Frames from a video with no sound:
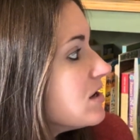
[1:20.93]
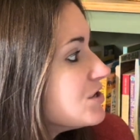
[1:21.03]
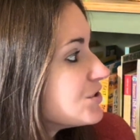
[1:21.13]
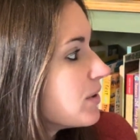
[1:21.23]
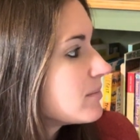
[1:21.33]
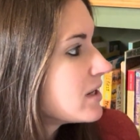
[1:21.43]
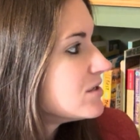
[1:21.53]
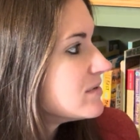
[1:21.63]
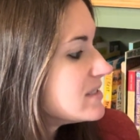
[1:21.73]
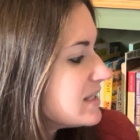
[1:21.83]
So what I'm gonna
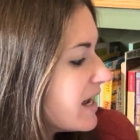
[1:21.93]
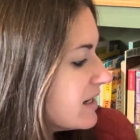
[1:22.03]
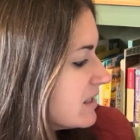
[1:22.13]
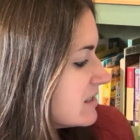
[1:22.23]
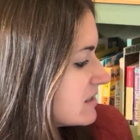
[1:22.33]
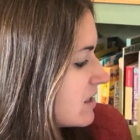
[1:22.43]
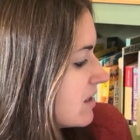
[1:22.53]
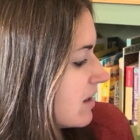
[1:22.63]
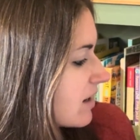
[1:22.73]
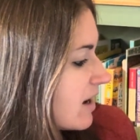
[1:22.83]
do instead is
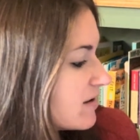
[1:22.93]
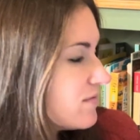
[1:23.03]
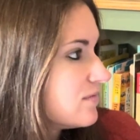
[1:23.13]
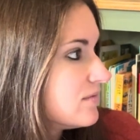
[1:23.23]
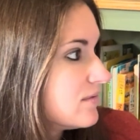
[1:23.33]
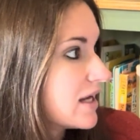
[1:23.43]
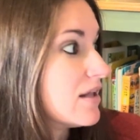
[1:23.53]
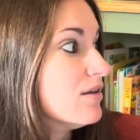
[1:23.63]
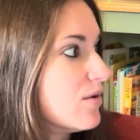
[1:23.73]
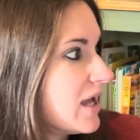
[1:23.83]
kind of like a
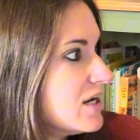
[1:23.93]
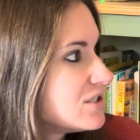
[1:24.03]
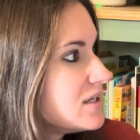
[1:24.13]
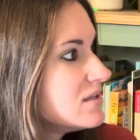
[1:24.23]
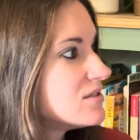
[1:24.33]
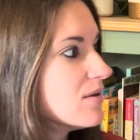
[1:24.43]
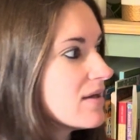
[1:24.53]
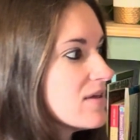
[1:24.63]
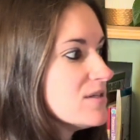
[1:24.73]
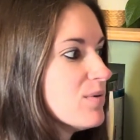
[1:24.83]
location. So like
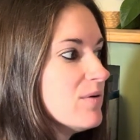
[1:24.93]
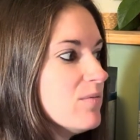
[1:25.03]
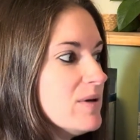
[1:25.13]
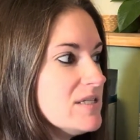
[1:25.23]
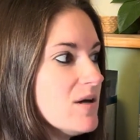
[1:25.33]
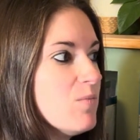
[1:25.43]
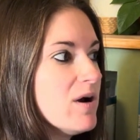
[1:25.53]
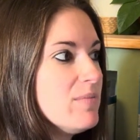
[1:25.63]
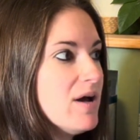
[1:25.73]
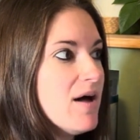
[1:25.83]
this one would be
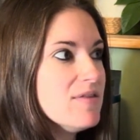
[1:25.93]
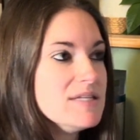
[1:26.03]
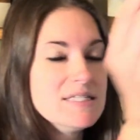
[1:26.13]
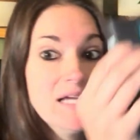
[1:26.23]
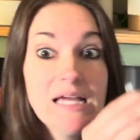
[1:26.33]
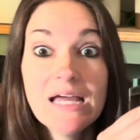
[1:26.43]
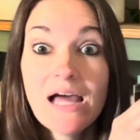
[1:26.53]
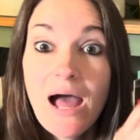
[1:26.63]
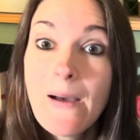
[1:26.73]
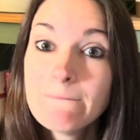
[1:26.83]
Somewhere Beyond the Sea
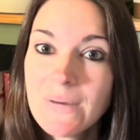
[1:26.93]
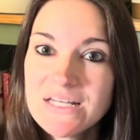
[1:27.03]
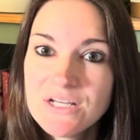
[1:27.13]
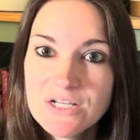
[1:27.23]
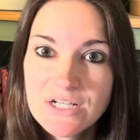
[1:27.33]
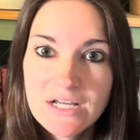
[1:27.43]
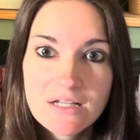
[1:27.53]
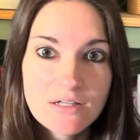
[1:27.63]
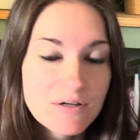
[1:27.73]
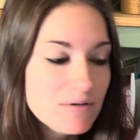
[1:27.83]
by T.J.
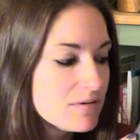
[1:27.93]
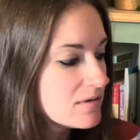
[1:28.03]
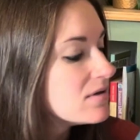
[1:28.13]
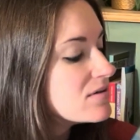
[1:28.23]
Klune.